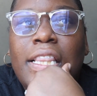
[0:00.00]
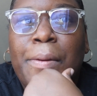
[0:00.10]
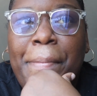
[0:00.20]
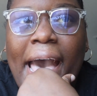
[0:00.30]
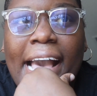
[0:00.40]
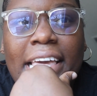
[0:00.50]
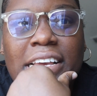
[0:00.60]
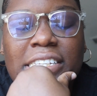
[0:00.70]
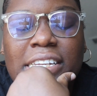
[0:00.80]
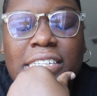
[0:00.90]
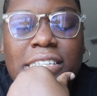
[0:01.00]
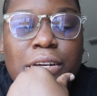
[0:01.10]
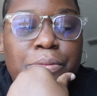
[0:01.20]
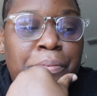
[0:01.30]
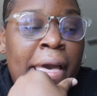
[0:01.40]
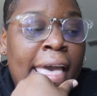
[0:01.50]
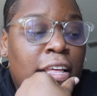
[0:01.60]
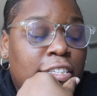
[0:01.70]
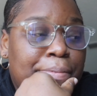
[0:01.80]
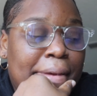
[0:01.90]
the packing system
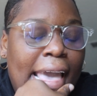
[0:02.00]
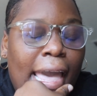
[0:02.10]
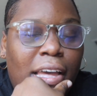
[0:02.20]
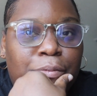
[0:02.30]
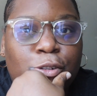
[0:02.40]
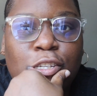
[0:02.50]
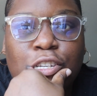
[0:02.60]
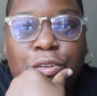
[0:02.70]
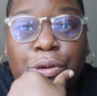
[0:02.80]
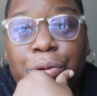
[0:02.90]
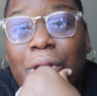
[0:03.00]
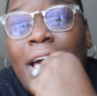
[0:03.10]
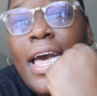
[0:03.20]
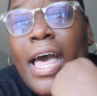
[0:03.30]
to be able to